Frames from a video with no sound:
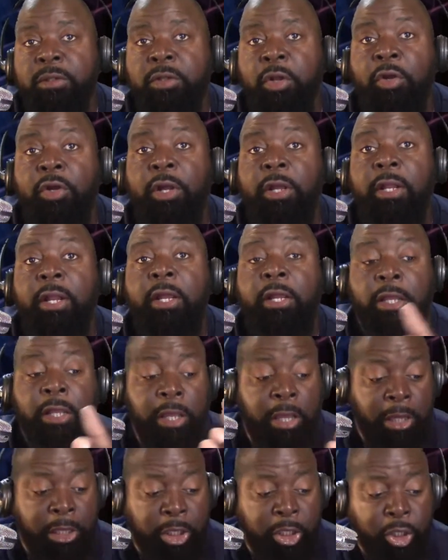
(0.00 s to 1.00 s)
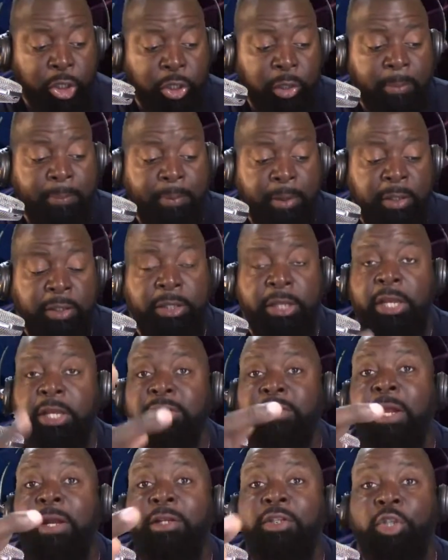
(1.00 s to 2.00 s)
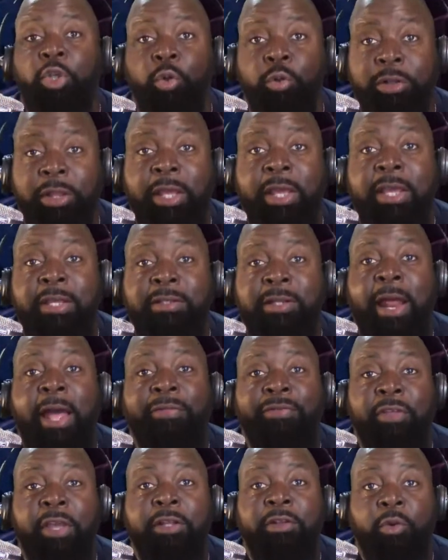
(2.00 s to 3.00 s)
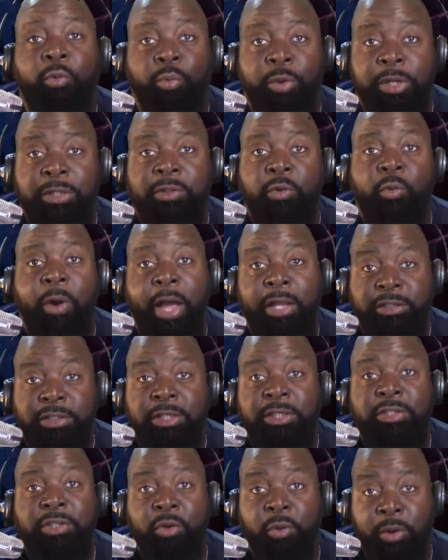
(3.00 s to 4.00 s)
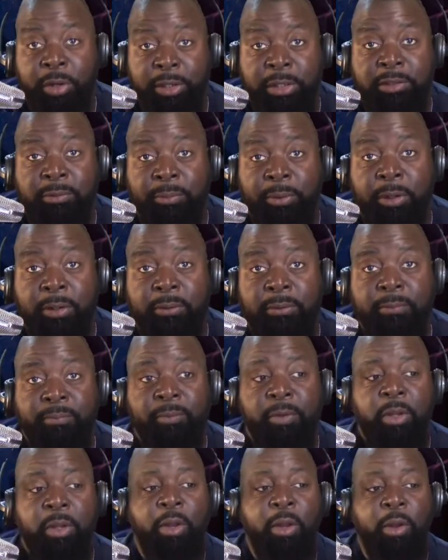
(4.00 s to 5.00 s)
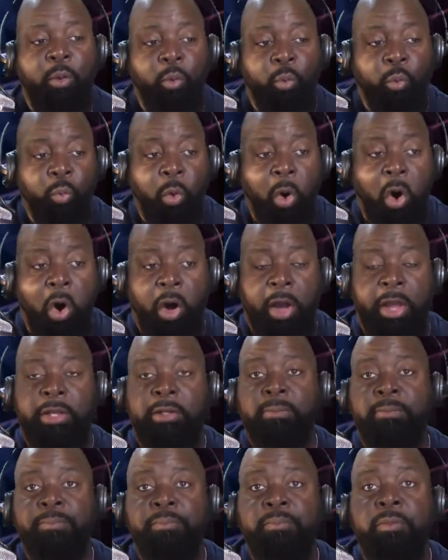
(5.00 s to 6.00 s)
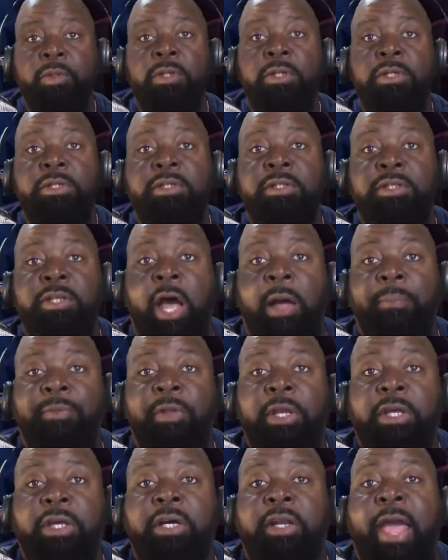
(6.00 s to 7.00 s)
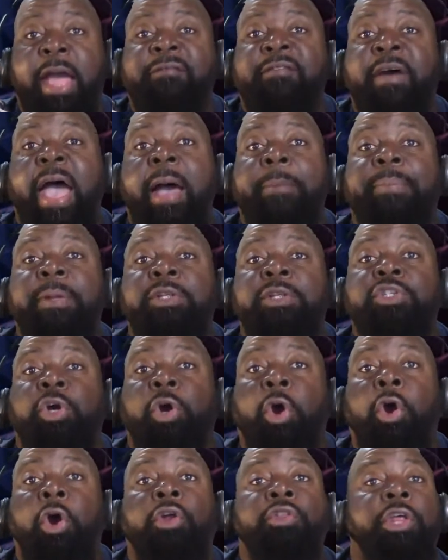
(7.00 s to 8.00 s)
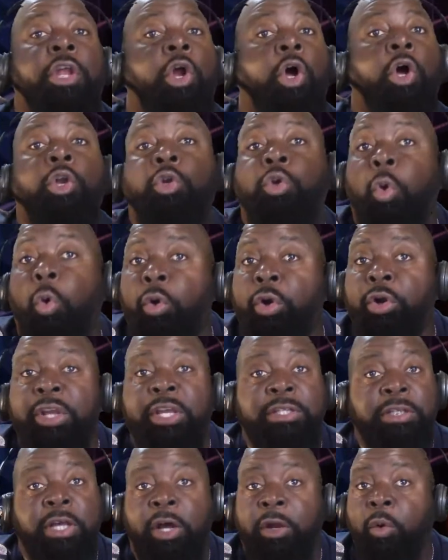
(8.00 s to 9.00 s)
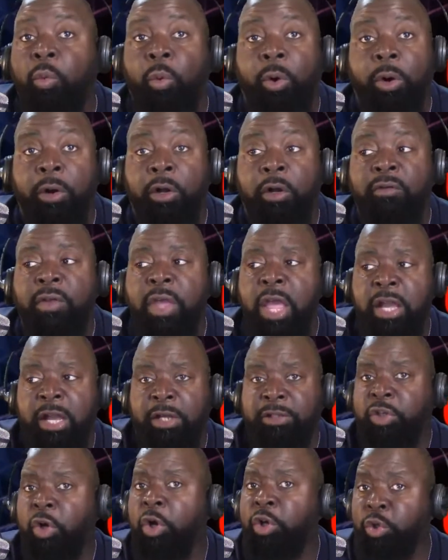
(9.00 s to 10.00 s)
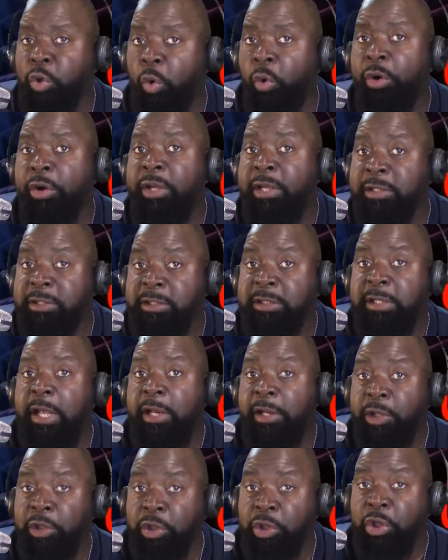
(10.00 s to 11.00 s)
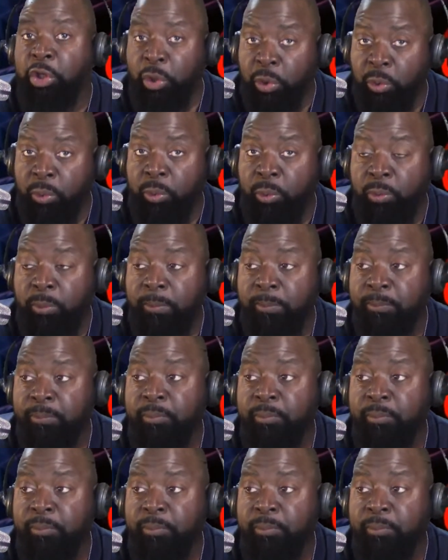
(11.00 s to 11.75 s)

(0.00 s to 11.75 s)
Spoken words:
It could have. These are the two things that I think the reason why she's doing this, bro. One, something could have happened to her that her daughter is unaware of, because her daughter is telling you,